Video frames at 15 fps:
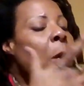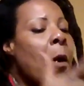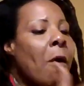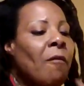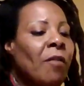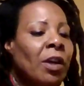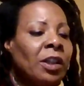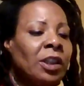
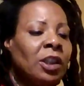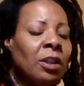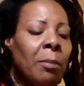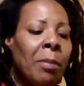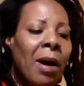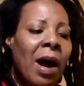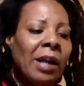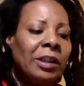really the
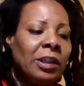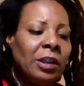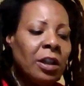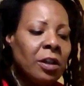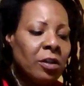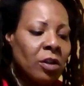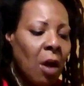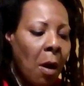body
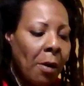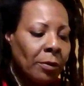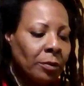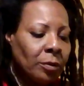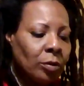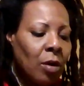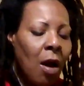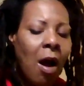is.
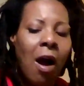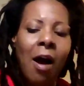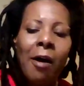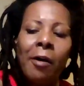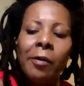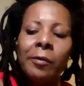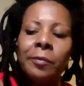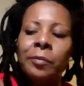And
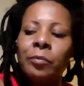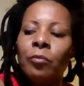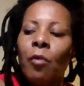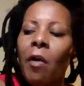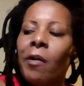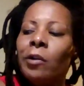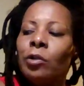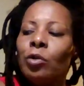how
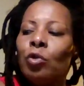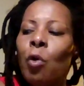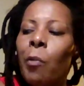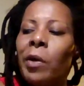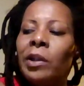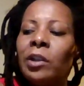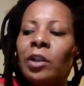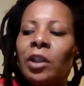it's
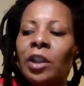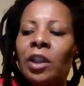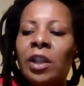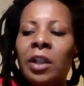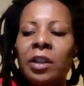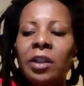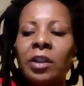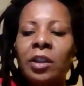always
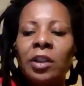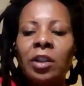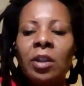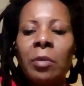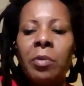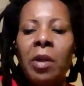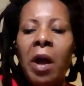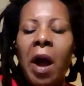connected to
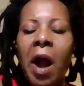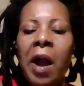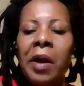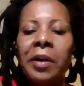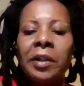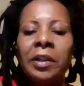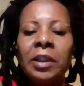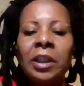something
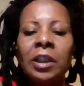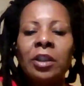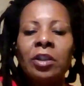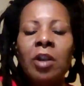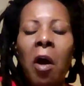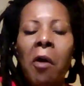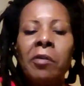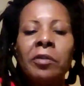higher than
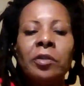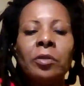ourselves.